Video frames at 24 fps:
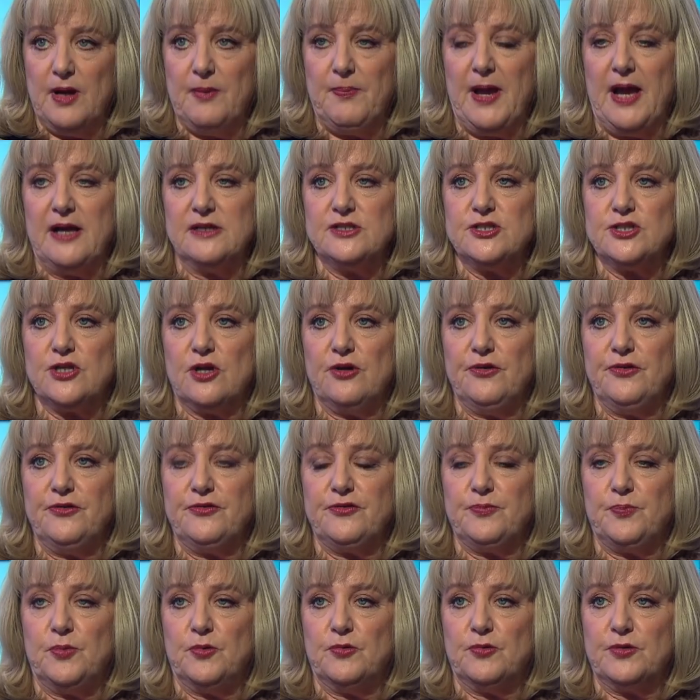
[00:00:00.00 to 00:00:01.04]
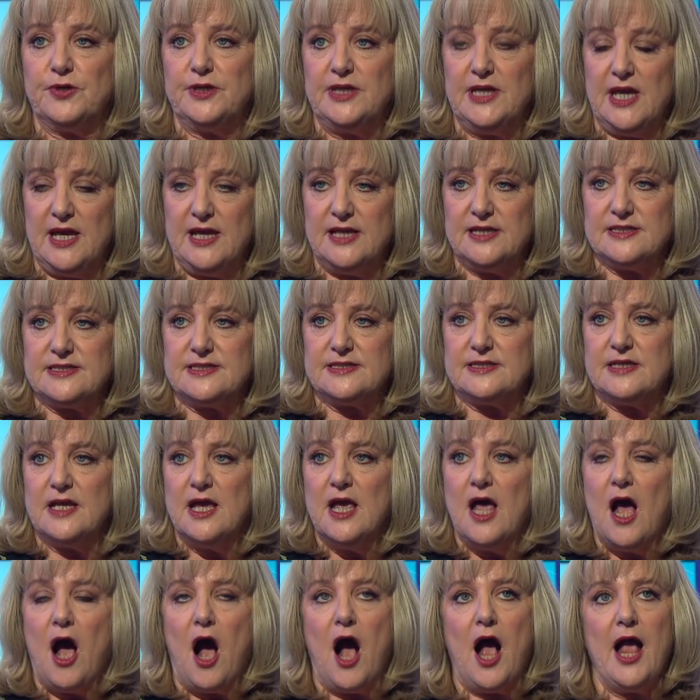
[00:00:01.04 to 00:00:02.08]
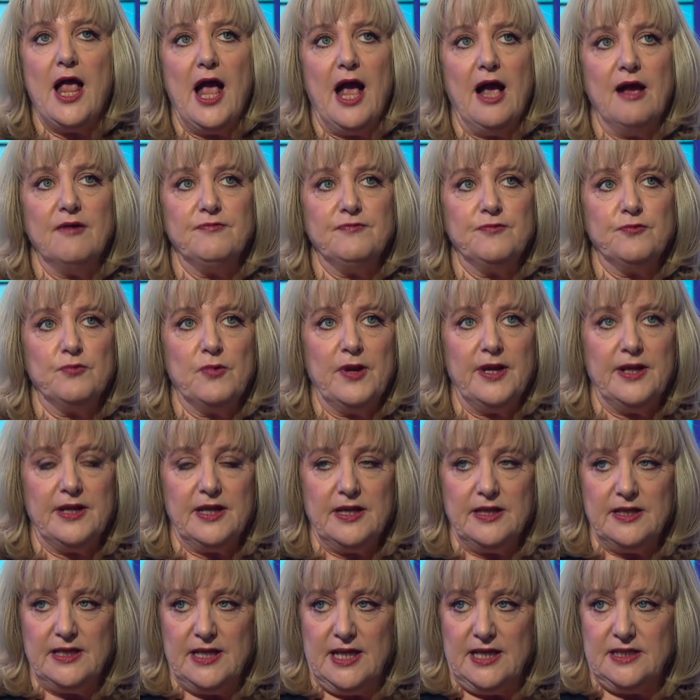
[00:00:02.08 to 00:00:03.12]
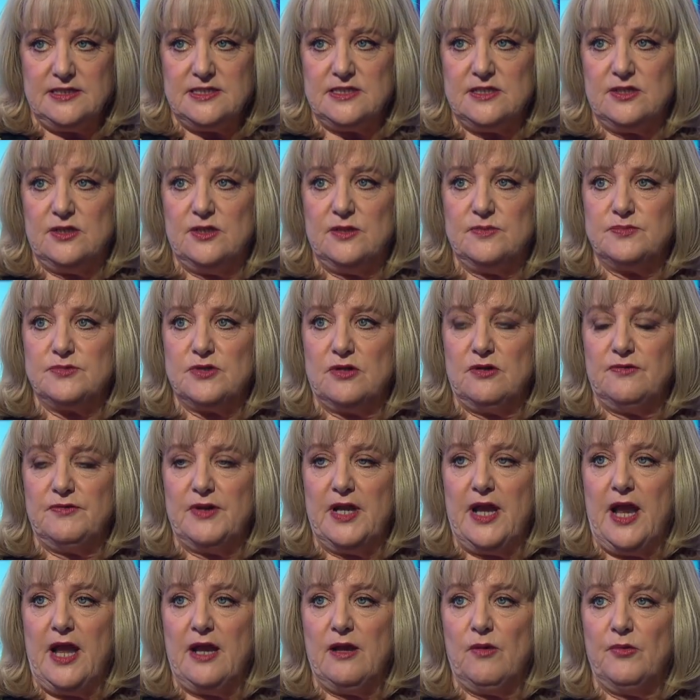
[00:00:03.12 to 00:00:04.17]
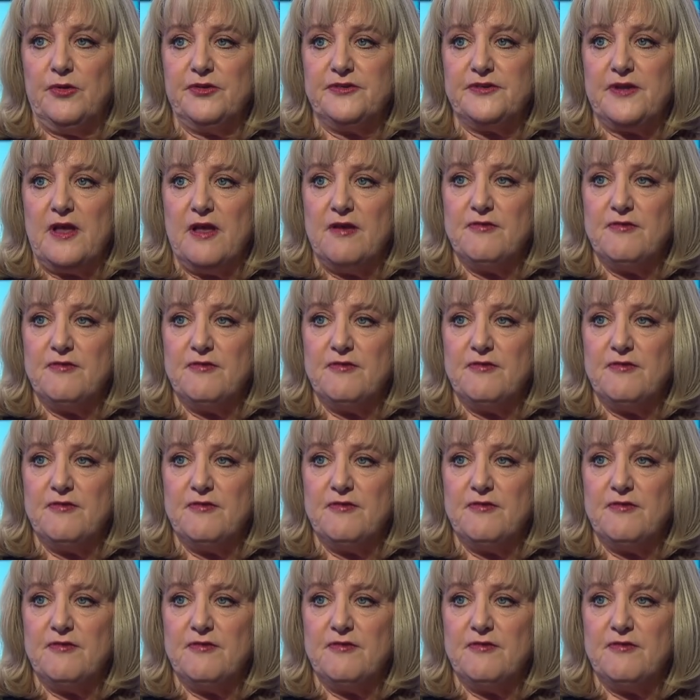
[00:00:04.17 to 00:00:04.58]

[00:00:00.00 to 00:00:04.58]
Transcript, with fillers: oh. about Jo's book, yes. Have you read it? I have read an excerpt of it, and it was